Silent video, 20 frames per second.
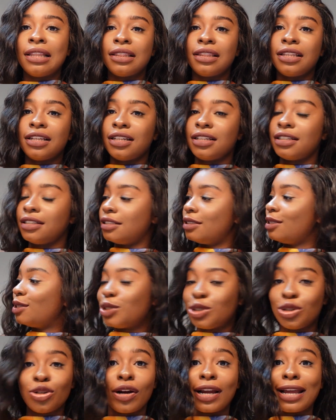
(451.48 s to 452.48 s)
the
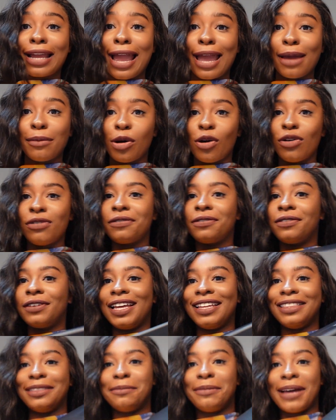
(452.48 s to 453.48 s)
string came off
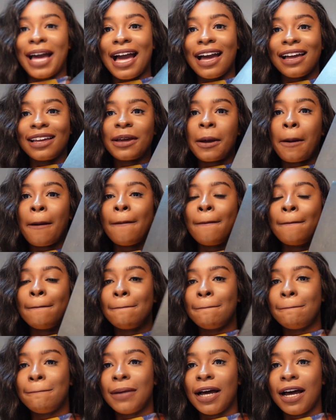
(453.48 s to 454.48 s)
in the bag,
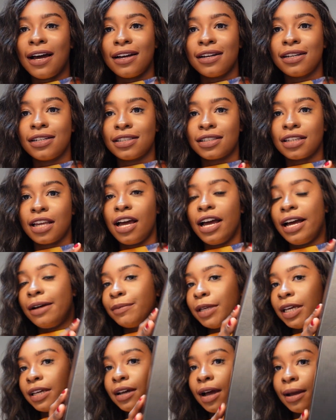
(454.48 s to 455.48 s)
but
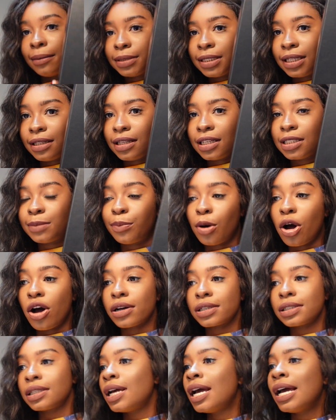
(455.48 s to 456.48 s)
it comes in this
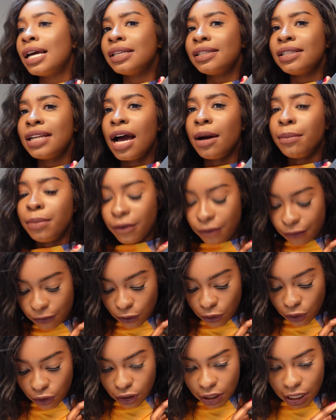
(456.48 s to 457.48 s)
box. Now
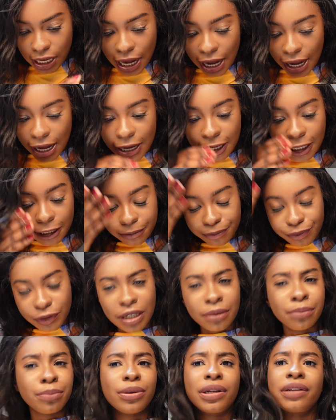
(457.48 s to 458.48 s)
before,
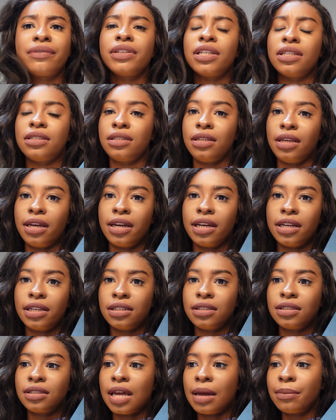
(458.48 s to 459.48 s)
in previous
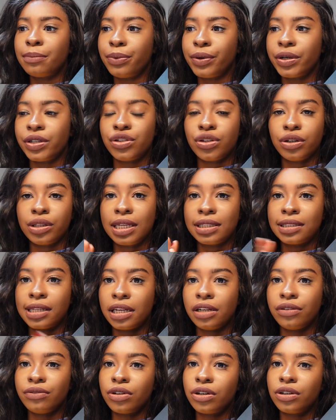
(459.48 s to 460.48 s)
years, I'm pretty sure that
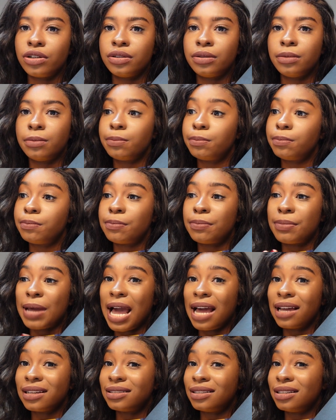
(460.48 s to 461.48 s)
Saint Laurent
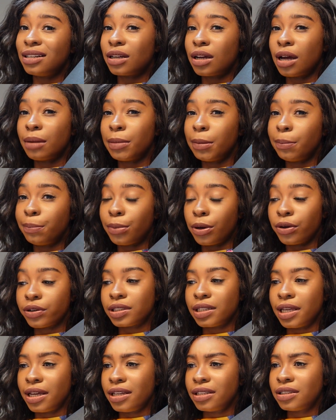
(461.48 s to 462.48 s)
bags didn't come in
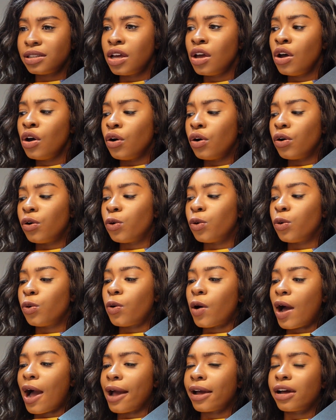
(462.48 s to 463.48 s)
boxes,
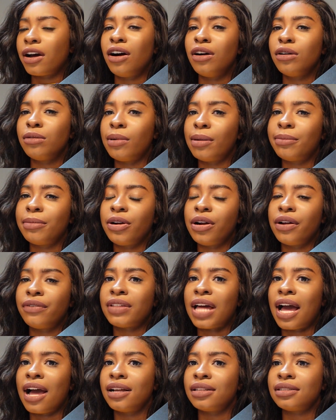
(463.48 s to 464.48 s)
or I can't remember if
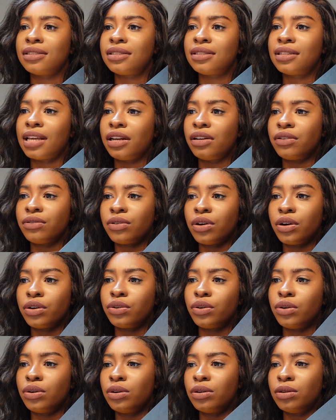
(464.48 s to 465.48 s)
that's Saint Laurent
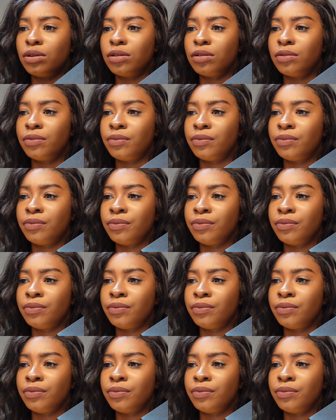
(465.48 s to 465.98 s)
or